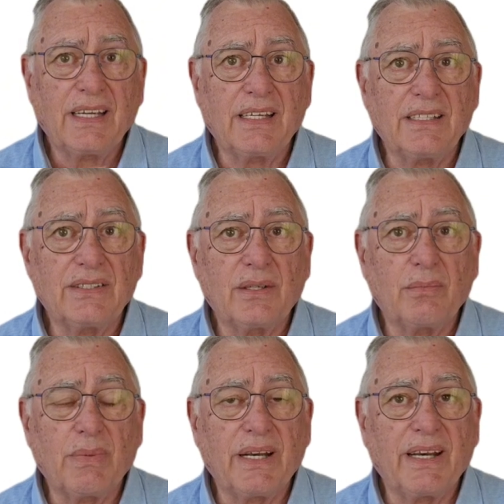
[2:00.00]
is
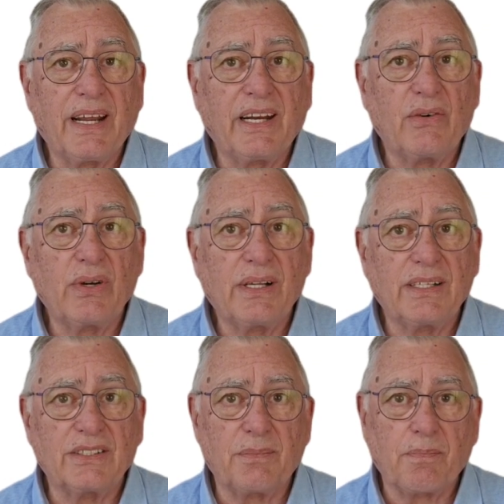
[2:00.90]
mundane
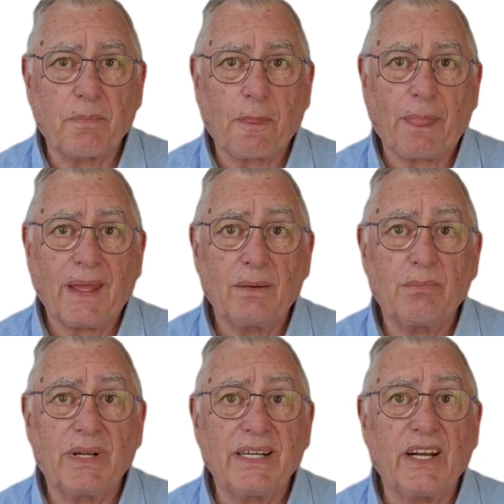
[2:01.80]
realism.
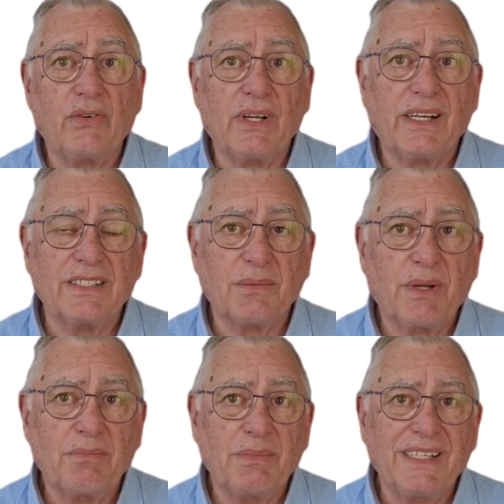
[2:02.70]
Mundane realism
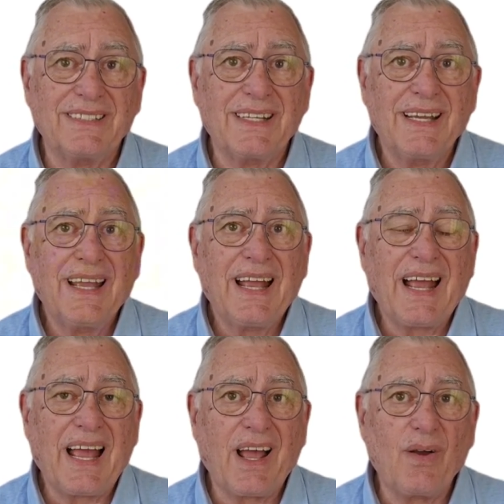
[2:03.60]
means
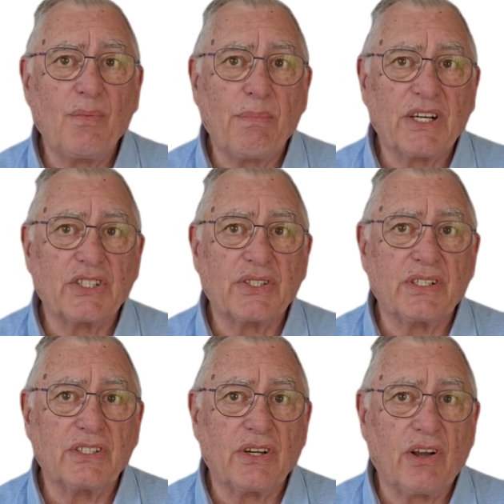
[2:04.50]
how much
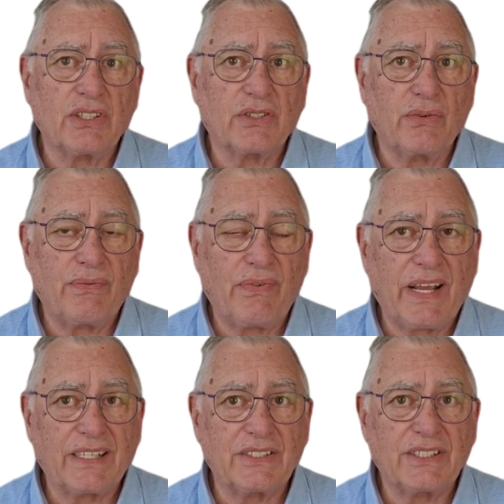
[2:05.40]
the task
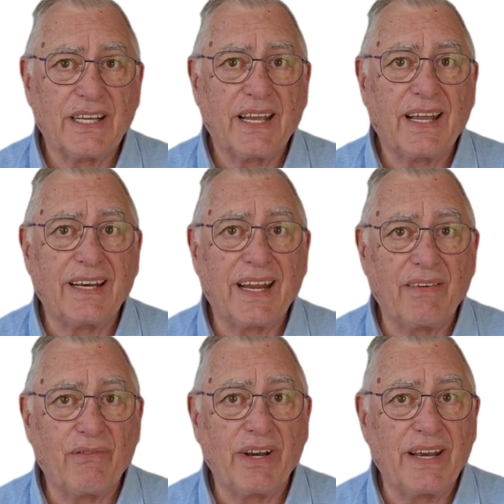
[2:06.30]
reflects an
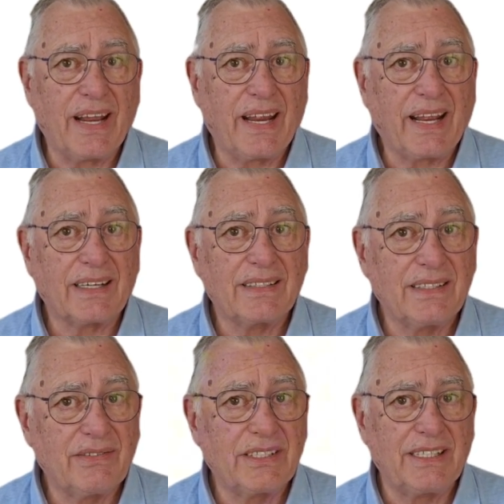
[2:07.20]
everyday
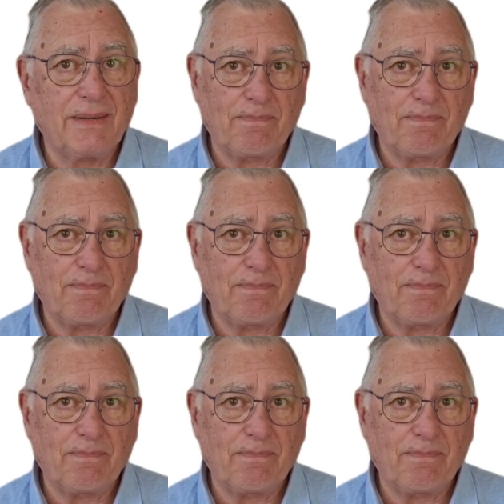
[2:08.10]
activity.